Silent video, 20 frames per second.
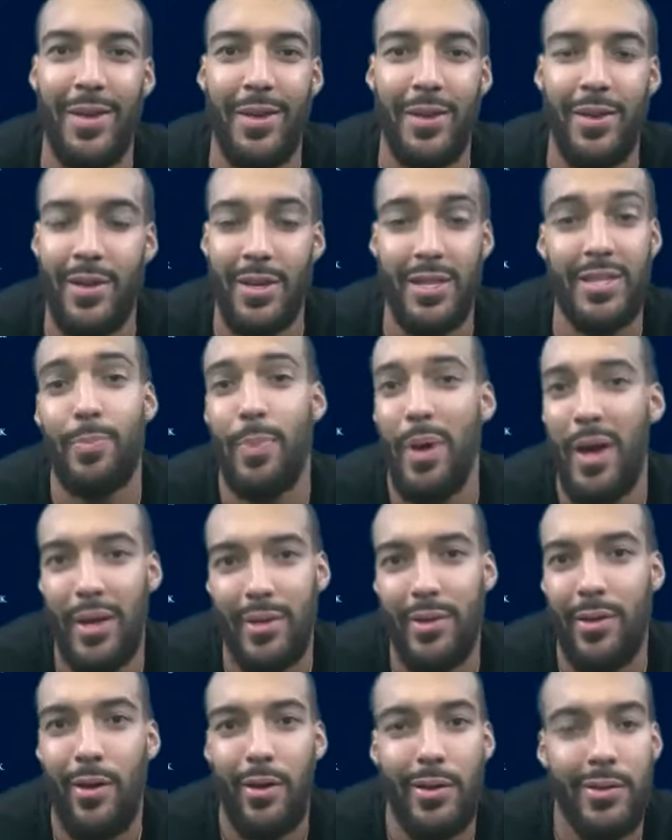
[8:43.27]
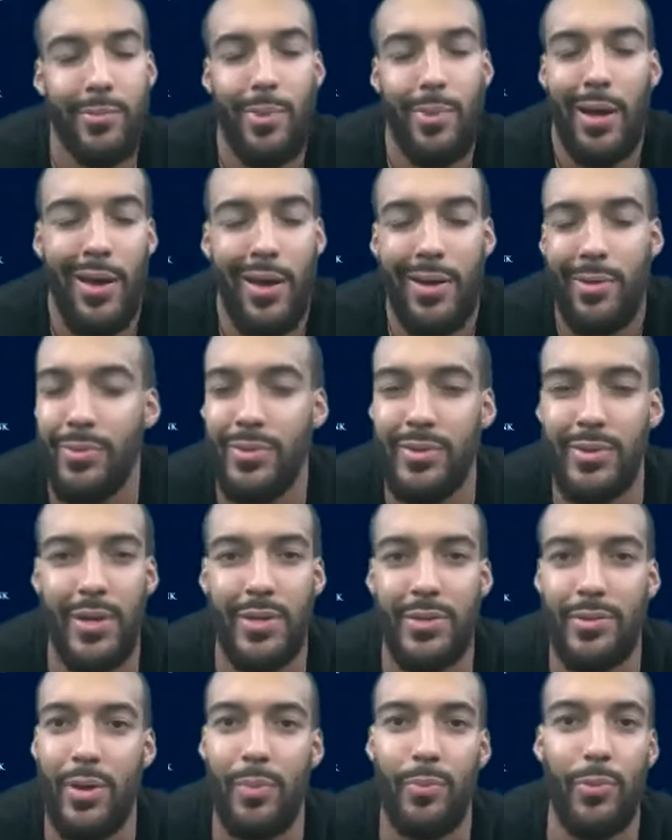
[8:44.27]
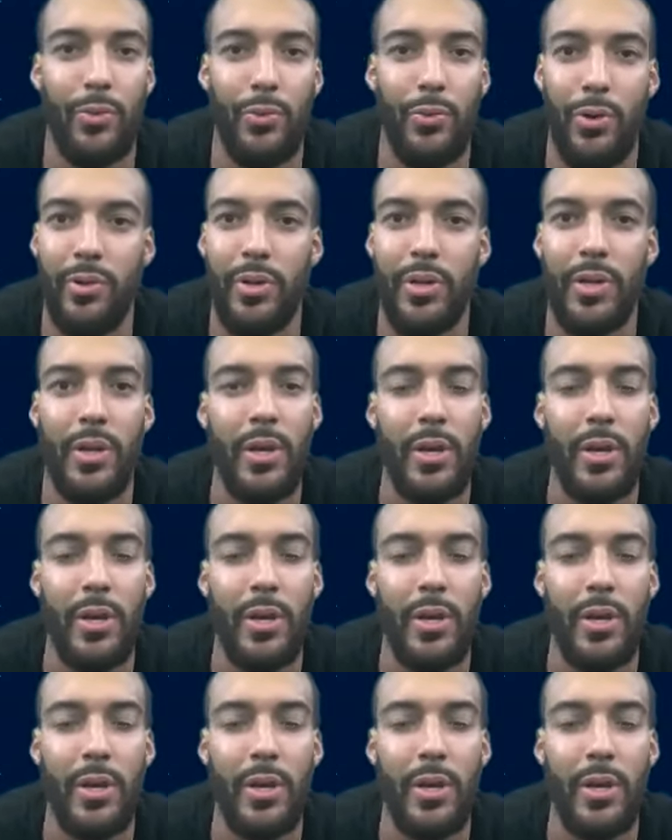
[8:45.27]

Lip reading: it's back now, it's back 80%, so I'm not worried.